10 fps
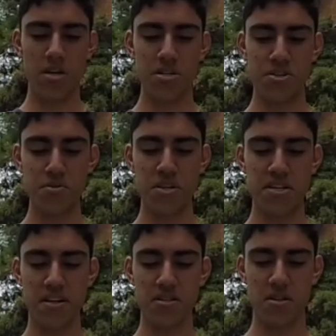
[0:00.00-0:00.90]
Two
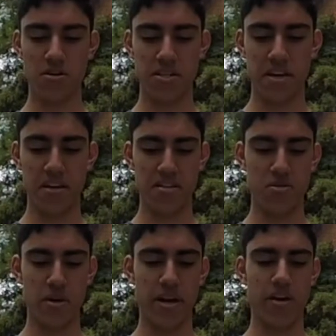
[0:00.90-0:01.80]
details are taken
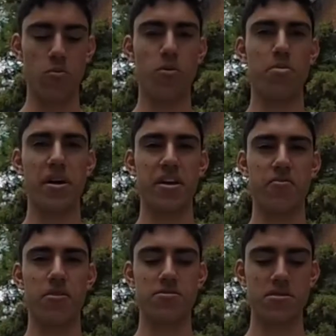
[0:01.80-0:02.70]
into account when planning
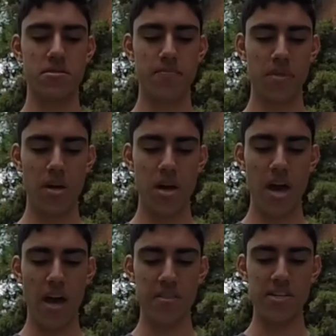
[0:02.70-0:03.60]
roads,
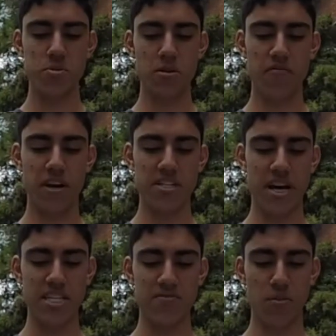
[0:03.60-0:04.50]
and these will affect
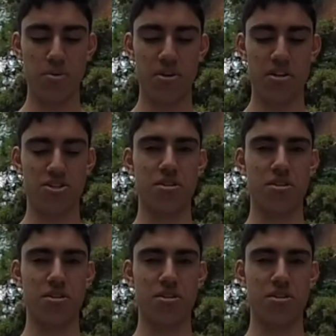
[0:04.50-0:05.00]
asphalt production.